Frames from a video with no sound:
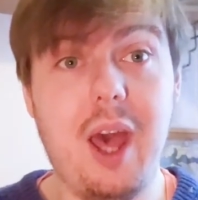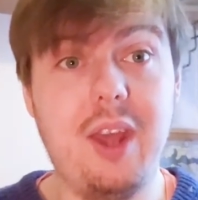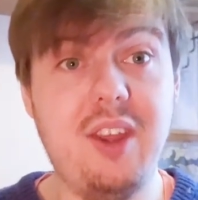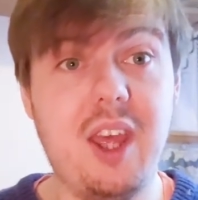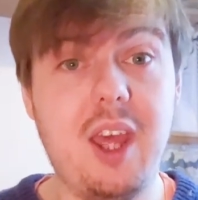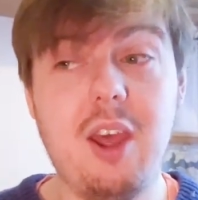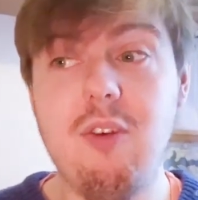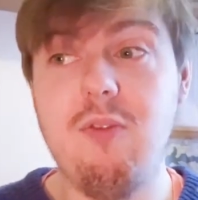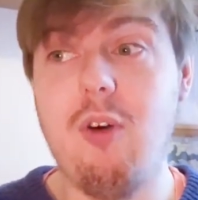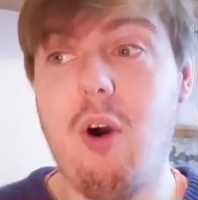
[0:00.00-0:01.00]
idea
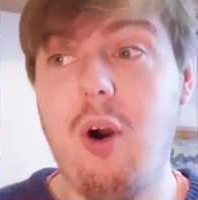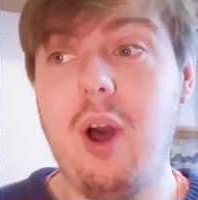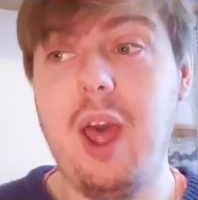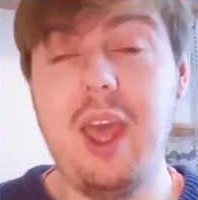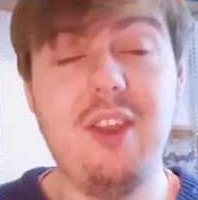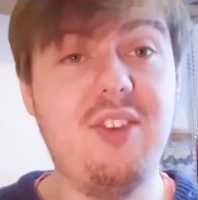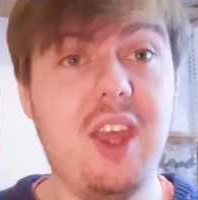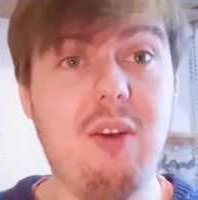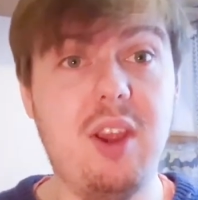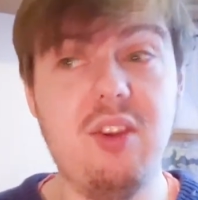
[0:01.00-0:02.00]
for a
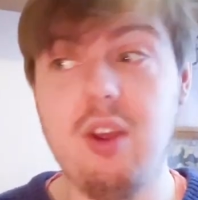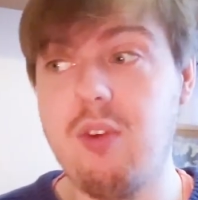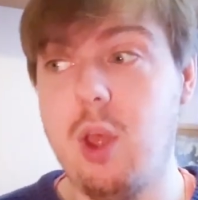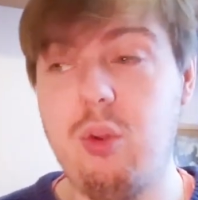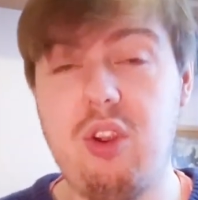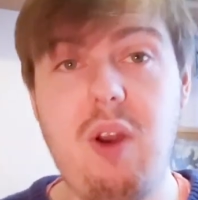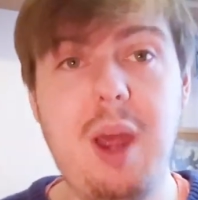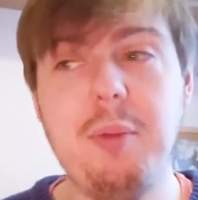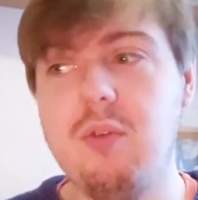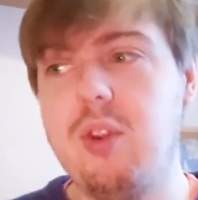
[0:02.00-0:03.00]
series of cozy
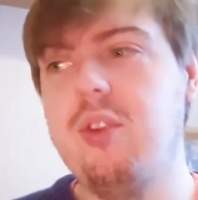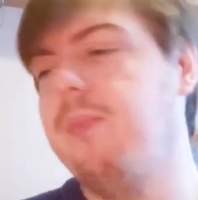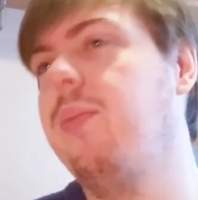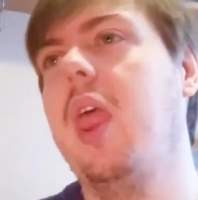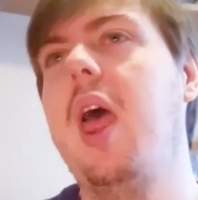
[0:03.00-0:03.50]
crime novels.